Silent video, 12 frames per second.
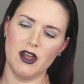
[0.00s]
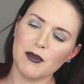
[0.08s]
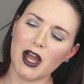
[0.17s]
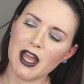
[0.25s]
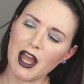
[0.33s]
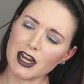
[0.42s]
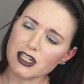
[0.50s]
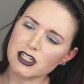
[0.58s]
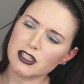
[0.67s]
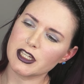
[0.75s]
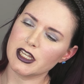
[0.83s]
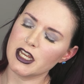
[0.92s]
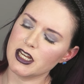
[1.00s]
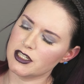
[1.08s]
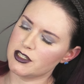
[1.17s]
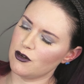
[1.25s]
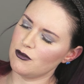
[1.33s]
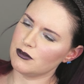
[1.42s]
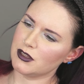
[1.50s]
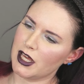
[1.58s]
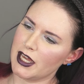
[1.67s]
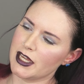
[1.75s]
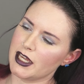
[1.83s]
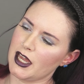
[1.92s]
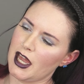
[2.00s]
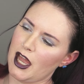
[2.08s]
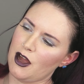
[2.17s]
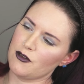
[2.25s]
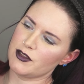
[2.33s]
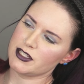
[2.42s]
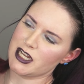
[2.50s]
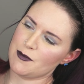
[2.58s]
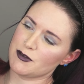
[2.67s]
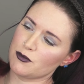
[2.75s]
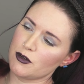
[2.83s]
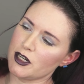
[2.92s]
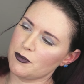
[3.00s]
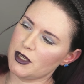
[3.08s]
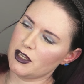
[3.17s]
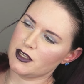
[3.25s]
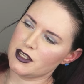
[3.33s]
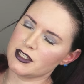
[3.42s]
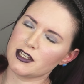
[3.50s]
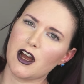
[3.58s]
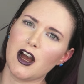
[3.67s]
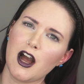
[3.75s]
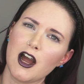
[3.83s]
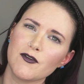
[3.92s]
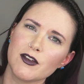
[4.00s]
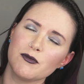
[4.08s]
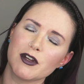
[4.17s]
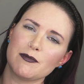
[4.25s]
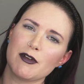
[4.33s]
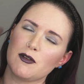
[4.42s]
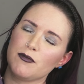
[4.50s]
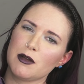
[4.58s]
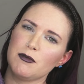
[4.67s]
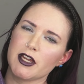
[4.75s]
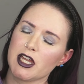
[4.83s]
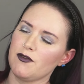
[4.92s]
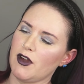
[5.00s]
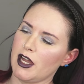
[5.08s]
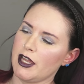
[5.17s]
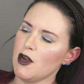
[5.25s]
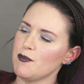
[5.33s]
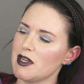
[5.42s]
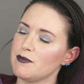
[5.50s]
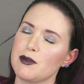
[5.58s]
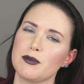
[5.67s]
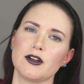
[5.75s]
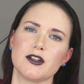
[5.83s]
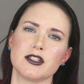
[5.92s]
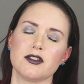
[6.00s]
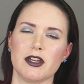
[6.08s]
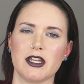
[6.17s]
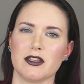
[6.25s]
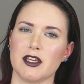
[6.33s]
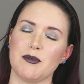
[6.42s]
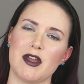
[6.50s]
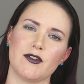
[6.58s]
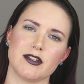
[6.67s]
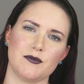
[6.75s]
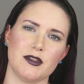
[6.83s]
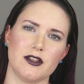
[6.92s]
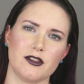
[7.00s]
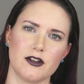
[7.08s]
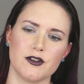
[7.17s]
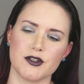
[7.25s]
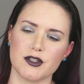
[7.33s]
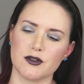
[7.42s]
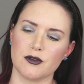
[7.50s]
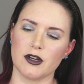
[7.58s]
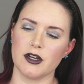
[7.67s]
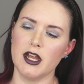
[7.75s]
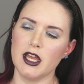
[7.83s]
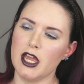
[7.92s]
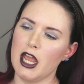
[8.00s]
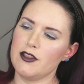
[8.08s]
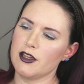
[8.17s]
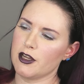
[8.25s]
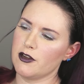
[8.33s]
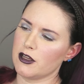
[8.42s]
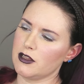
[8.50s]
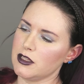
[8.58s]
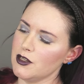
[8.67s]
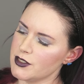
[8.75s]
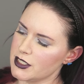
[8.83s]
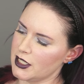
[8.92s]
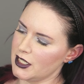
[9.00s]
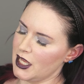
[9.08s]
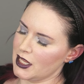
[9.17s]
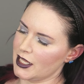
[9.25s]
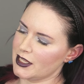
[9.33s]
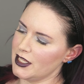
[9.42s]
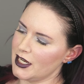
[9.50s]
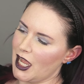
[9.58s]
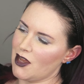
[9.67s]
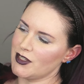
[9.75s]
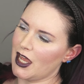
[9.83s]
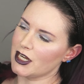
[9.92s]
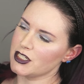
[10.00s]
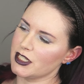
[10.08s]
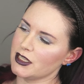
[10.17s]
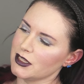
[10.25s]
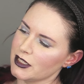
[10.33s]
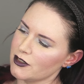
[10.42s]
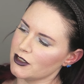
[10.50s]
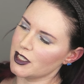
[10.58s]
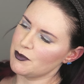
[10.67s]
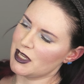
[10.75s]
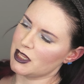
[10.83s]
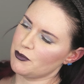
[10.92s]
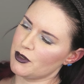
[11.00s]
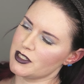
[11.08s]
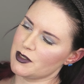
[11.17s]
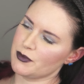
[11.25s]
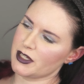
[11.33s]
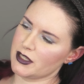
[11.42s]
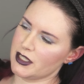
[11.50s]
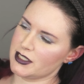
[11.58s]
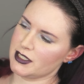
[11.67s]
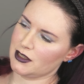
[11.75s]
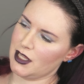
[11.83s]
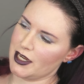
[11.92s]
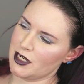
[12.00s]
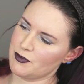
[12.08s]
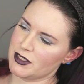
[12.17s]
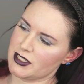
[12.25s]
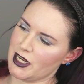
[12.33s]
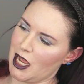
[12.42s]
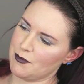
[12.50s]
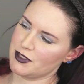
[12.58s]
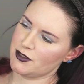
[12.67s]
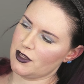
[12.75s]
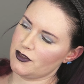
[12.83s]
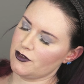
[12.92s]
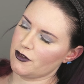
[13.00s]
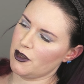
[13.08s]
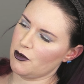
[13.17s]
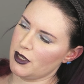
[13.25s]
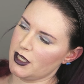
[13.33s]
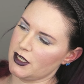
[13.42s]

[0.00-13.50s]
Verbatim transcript: Um, I actually don't like how the snaps work because often when I'm out in public, if I open up my purse so I can like pay for something at the grocery store and then go to close it, like then I have to actually literally pick the purse up like this to line up the snaps so that they'll go